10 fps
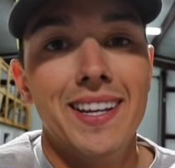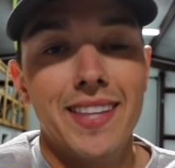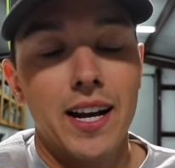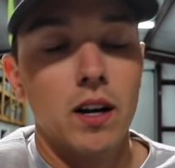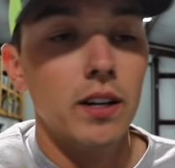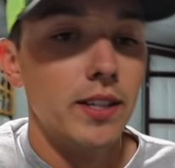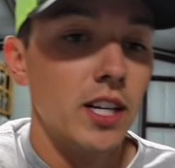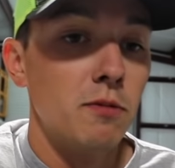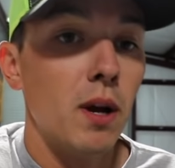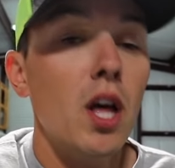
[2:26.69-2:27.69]
that
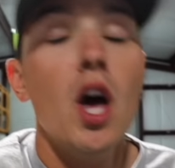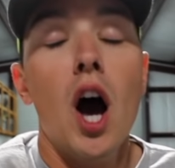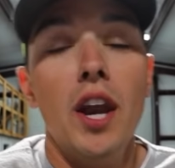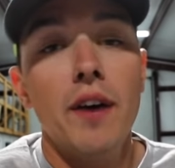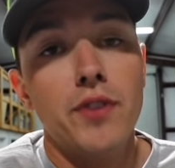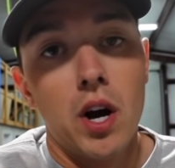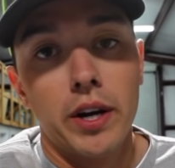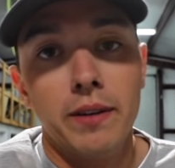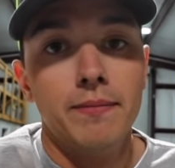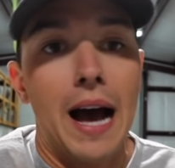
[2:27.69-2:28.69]
contest. But enough
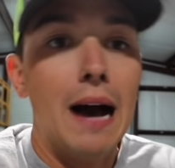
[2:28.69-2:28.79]
talking.